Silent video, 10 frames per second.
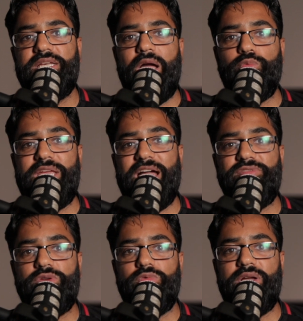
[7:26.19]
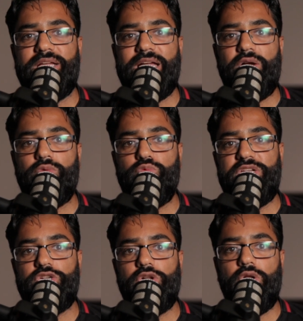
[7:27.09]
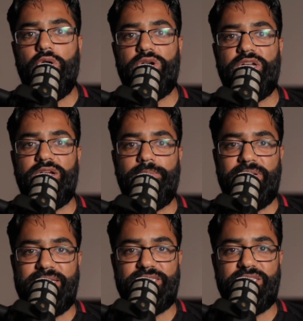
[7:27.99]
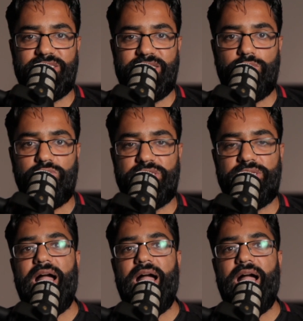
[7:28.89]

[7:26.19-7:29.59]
and we have to work out which clock completes the sequence.